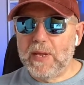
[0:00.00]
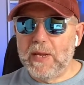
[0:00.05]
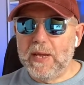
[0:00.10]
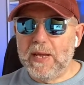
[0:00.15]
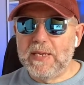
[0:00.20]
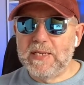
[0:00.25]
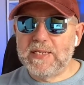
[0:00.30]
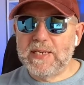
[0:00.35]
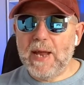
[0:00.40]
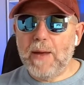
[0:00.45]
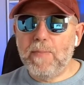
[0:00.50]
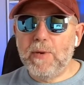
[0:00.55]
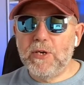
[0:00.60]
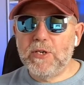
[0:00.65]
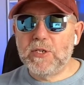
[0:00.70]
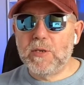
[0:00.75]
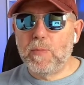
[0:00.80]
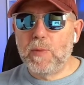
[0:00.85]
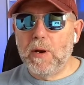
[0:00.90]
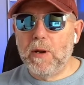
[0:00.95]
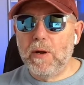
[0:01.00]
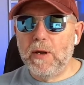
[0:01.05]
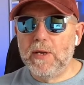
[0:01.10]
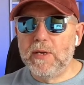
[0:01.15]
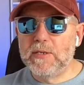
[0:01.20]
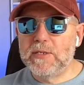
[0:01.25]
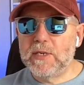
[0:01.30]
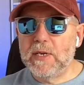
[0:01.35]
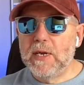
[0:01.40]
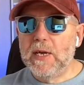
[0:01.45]
Established
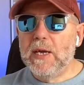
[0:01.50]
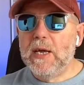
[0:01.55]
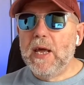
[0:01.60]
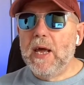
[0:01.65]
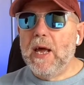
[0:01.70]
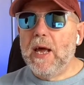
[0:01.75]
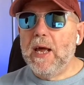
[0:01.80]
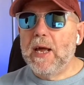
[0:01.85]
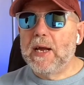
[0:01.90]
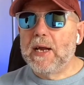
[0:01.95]
suppliers uh,